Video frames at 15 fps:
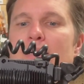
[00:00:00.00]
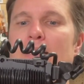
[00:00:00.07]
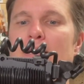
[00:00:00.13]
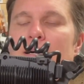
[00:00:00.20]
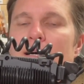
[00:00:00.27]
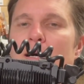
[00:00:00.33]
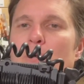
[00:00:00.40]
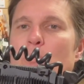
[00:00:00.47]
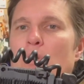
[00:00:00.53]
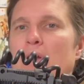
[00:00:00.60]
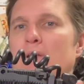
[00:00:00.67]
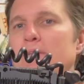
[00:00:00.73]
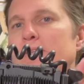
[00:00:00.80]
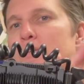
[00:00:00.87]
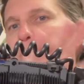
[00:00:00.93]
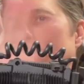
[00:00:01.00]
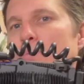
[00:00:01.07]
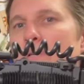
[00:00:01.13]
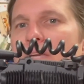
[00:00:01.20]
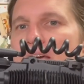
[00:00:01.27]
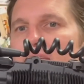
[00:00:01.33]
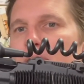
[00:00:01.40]
I wanted to
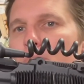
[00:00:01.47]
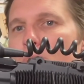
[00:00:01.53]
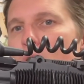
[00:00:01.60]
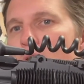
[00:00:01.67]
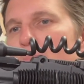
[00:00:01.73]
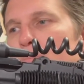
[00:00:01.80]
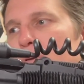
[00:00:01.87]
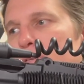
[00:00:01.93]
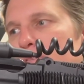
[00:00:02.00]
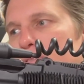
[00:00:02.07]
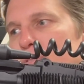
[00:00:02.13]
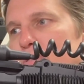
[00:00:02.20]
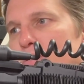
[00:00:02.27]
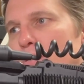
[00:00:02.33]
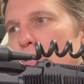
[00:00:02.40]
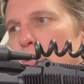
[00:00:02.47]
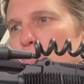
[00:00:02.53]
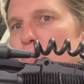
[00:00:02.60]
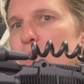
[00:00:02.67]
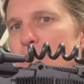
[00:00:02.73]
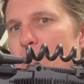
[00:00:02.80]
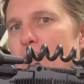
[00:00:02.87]
duplicate the prop as
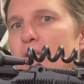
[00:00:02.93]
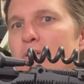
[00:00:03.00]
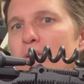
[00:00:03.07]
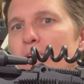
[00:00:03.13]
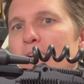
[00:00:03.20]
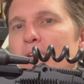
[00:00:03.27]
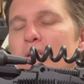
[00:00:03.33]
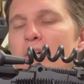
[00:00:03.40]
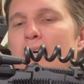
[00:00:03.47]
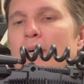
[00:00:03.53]
close as I could,